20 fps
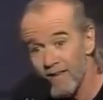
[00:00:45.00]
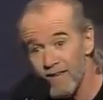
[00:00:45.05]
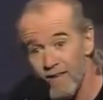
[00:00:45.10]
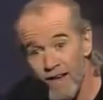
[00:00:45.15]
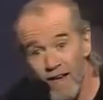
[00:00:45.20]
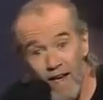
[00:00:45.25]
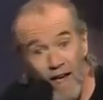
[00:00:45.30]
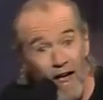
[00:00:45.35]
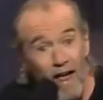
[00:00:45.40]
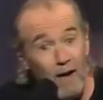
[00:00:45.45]

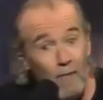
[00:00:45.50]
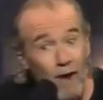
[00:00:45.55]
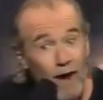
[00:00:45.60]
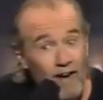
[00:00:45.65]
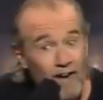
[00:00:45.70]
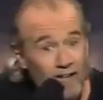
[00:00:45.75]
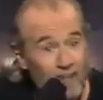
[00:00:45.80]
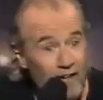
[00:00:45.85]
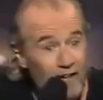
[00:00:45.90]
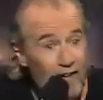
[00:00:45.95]
See, hey,
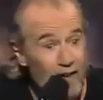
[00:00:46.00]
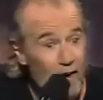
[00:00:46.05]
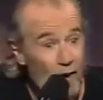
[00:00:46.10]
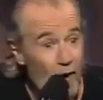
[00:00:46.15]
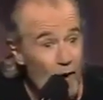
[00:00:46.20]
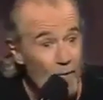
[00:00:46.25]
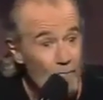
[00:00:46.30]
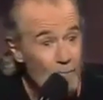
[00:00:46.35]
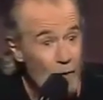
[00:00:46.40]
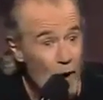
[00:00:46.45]
why do you think they
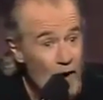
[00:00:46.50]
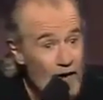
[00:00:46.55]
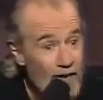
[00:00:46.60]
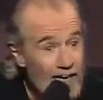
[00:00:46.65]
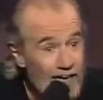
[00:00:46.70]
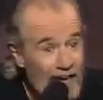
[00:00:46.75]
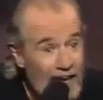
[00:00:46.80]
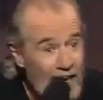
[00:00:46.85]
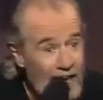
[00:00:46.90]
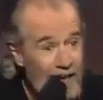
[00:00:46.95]
call him
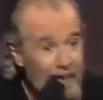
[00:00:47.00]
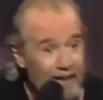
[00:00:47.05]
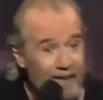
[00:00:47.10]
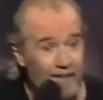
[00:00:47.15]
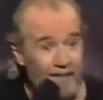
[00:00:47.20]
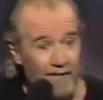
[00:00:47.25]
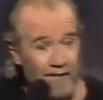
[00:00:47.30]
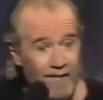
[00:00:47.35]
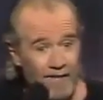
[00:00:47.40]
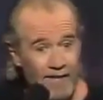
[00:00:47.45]
Porky,
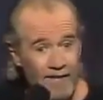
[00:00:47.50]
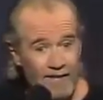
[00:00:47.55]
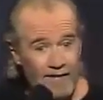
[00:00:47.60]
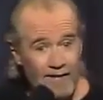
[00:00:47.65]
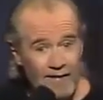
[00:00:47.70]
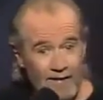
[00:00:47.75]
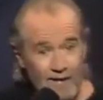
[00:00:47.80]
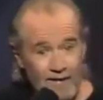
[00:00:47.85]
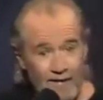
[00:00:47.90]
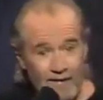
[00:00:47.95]
huh?
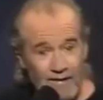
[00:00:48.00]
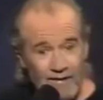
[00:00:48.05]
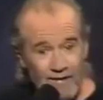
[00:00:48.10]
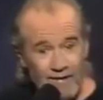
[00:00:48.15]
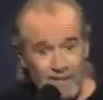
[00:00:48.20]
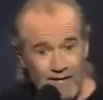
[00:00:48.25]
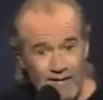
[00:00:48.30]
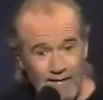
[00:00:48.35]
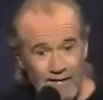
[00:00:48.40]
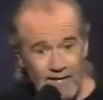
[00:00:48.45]

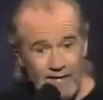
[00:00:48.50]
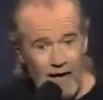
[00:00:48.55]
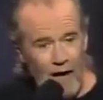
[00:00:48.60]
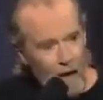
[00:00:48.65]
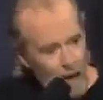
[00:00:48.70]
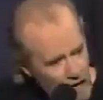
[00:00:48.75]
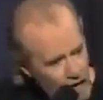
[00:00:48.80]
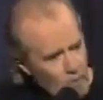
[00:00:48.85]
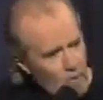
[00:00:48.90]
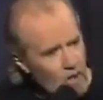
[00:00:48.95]

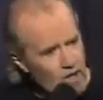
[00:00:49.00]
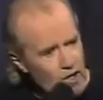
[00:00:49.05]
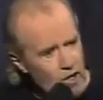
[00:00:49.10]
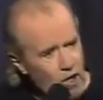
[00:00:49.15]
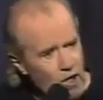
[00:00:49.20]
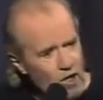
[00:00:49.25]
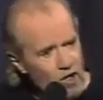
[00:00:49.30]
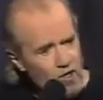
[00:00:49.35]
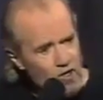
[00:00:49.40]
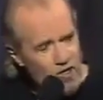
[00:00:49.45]
I know what
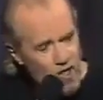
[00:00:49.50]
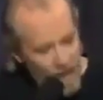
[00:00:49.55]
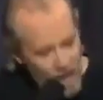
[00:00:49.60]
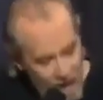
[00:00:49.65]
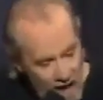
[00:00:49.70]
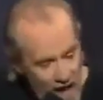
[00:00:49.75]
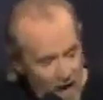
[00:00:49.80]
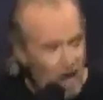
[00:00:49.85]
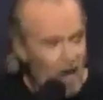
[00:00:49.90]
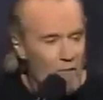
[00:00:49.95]
you're gonna
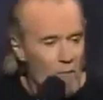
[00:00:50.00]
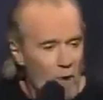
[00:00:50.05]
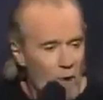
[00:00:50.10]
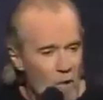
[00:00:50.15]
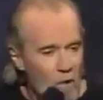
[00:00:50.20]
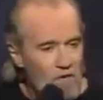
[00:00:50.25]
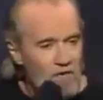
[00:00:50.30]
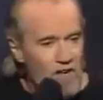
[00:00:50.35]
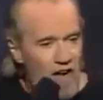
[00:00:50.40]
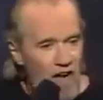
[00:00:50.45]
say,
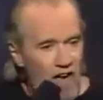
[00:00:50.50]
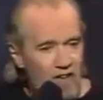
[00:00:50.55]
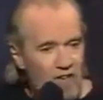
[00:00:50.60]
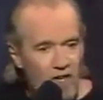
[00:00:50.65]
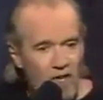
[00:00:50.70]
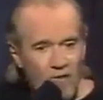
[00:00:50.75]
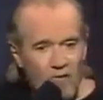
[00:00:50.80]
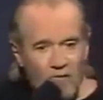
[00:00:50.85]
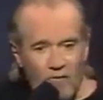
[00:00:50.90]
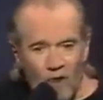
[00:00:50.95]
Elmer was
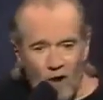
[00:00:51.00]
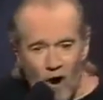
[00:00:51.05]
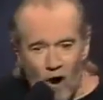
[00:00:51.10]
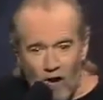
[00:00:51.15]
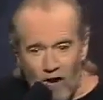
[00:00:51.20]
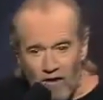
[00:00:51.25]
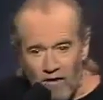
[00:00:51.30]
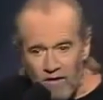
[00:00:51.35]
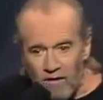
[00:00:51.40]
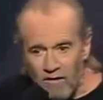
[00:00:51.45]
asking
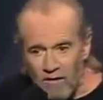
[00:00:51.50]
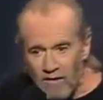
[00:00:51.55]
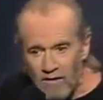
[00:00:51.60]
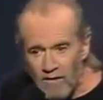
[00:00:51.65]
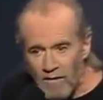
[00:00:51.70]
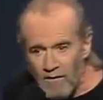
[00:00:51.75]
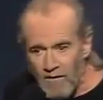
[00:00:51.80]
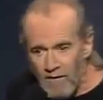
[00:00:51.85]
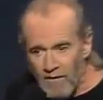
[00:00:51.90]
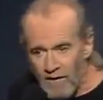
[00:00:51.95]
for it.
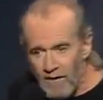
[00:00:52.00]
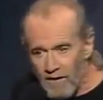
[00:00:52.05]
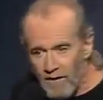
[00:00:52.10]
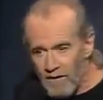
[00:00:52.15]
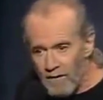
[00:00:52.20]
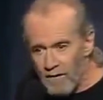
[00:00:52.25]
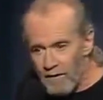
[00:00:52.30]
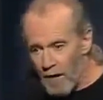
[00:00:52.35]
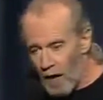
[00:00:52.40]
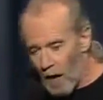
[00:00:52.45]

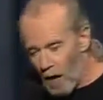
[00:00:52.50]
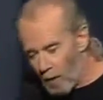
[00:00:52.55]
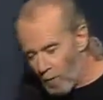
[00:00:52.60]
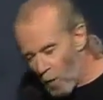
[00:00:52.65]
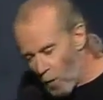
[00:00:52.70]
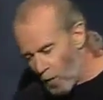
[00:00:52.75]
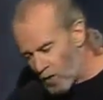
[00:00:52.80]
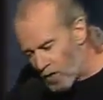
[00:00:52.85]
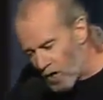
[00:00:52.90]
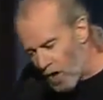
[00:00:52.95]

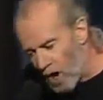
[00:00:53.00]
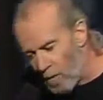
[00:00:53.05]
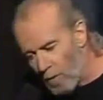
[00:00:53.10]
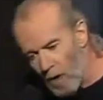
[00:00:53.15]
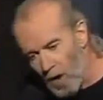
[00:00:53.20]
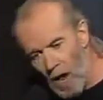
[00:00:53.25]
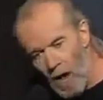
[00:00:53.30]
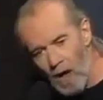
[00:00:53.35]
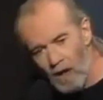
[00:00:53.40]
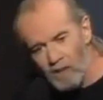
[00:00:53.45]
Elmer was
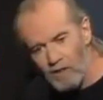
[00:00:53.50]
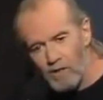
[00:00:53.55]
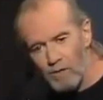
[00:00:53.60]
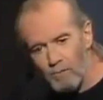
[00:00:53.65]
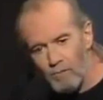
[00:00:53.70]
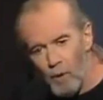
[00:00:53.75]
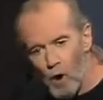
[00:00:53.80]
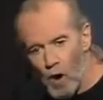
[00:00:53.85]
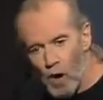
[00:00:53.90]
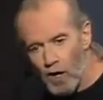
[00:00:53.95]
coming on
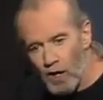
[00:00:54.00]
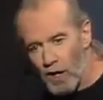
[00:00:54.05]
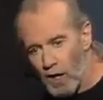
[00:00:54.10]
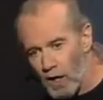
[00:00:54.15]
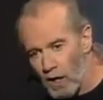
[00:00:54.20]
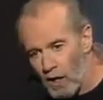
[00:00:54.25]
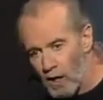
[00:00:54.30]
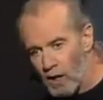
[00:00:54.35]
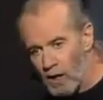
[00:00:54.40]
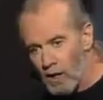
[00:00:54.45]
to
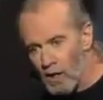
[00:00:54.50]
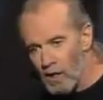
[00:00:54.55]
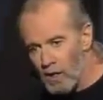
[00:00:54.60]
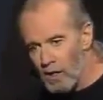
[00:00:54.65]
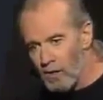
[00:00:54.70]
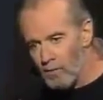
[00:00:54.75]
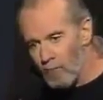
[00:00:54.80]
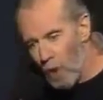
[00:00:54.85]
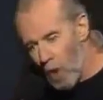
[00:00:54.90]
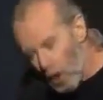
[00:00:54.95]
Porky.
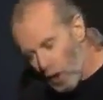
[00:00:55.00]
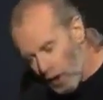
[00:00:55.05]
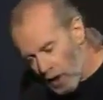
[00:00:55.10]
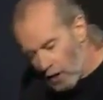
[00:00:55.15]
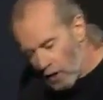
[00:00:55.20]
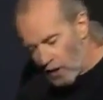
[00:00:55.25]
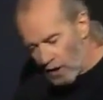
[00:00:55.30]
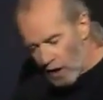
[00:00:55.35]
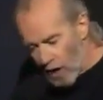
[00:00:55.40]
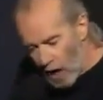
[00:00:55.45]
Porky
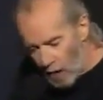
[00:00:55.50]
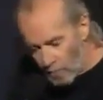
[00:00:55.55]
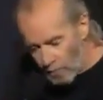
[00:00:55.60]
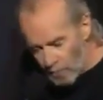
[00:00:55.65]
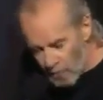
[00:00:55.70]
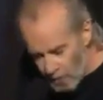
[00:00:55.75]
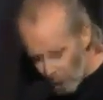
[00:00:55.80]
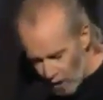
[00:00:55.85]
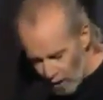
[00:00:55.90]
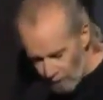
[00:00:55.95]
couldn't help
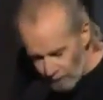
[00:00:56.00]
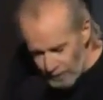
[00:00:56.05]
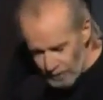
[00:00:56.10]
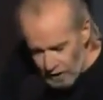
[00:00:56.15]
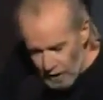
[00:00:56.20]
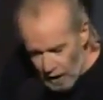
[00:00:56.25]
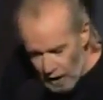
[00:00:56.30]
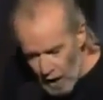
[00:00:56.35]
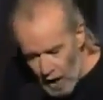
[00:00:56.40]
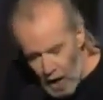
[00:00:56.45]
himself.
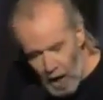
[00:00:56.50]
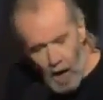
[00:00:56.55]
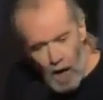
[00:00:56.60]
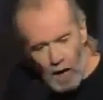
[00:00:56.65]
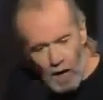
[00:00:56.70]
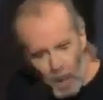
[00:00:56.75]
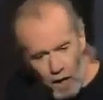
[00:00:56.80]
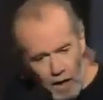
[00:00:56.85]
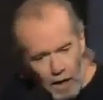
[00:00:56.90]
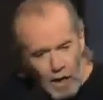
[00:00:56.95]
He got a
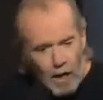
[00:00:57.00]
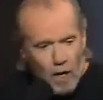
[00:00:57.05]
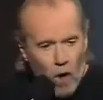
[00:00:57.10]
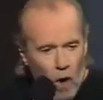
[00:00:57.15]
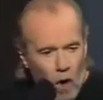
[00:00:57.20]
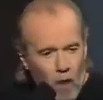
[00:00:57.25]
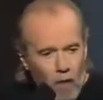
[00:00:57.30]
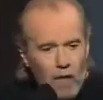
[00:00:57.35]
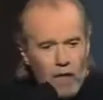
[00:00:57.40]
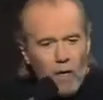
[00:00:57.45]
hard on. He got
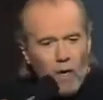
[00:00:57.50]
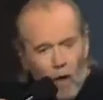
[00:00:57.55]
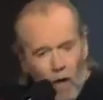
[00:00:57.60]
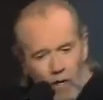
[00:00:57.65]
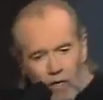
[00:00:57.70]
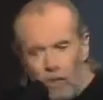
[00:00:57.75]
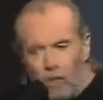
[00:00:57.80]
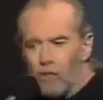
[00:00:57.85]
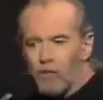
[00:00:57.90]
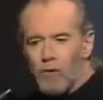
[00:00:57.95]
horny. He
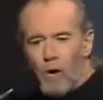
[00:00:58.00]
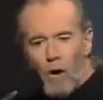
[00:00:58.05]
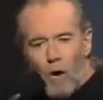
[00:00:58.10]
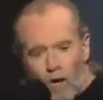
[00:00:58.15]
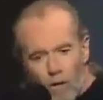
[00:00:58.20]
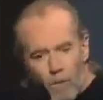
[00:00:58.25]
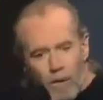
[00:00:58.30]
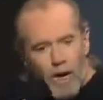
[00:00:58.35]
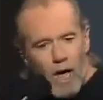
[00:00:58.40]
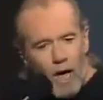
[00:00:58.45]
lost
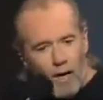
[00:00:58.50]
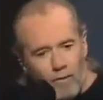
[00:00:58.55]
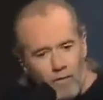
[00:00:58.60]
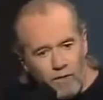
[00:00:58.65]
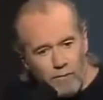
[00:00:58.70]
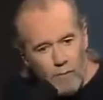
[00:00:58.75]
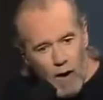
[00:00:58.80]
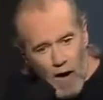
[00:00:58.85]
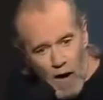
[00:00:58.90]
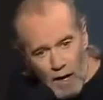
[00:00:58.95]
control. He went out of
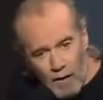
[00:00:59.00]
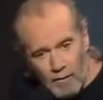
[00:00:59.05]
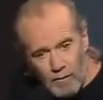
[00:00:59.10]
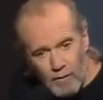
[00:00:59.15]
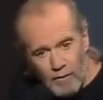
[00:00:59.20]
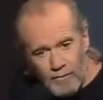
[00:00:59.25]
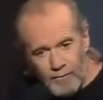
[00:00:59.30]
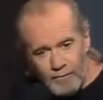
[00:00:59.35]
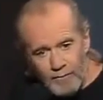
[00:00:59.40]
his mind.